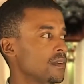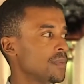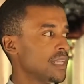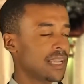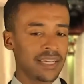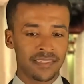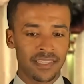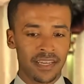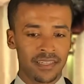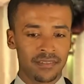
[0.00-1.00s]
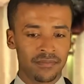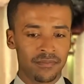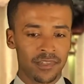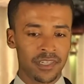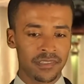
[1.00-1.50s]
be the last time
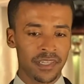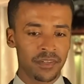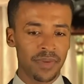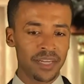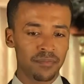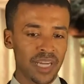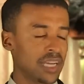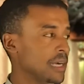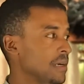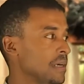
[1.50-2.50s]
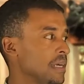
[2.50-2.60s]
we're gonna say goodbye to Blair.